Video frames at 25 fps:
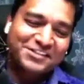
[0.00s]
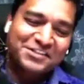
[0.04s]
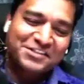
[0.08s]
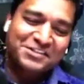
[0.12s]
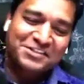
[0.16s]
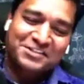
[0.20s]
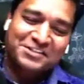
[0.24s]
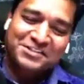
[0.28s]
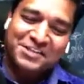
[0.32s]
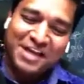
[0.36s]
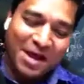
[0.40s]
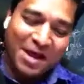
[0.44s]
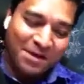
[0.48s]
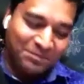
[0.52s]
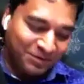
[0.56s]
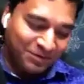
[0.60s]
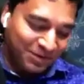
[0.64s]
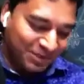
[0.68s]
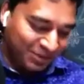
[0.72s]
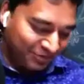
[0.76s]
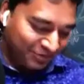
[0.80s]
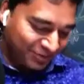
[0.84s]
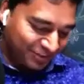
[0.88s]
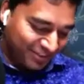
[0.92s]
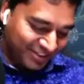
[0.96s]
is
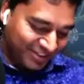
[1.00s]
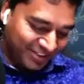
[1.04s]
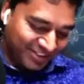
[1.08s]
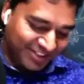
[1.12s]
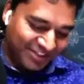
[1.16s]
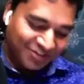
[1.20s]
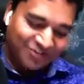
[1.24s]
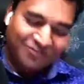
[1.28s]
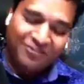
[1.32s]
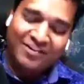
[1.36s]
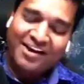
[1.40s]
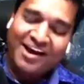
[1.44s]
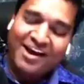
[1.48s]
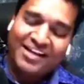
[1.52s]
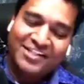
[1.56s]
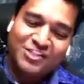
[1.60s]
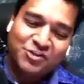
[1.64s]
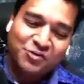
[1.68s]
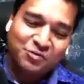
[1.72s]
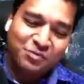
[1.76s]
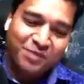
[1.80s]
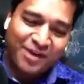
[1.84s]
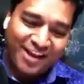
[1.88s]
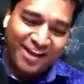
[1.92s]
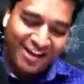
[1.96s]
happening with such a
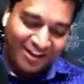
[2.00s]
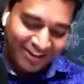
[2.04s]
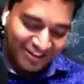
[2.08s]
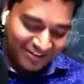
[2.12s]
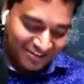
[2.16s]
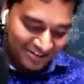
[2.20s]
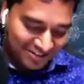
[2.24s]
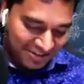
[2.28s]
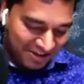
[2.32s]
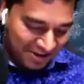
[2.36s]
fast pace.